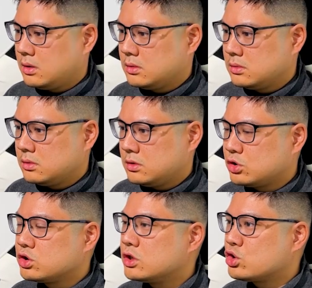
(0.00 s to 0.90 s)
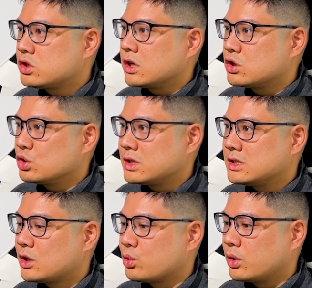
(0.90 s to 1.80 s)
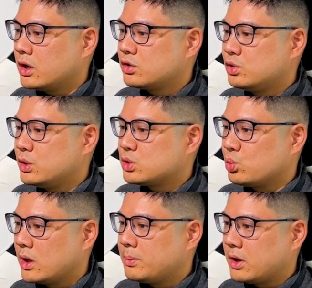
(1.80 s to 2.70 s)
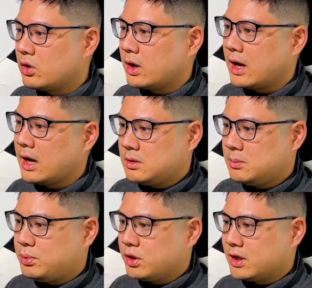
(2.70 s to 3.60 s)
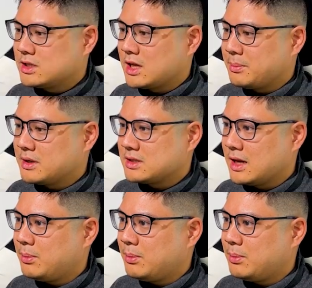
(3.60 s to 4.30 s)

So it's interesting. So it sounds like Grok 2 is way better at putting it step by step.